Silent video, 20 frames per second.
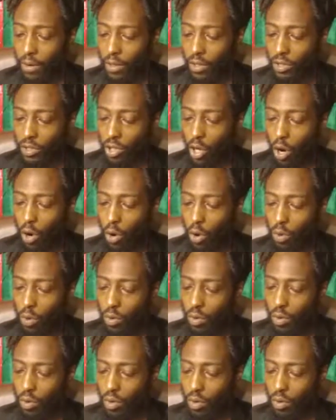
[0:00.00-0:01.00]

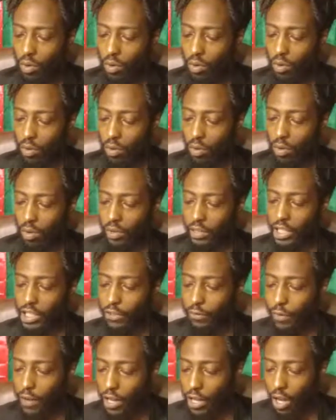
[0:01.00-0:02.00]
So
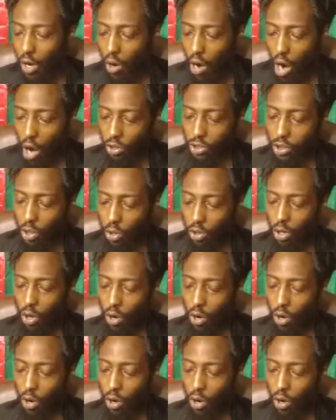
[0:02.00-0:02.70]
this video also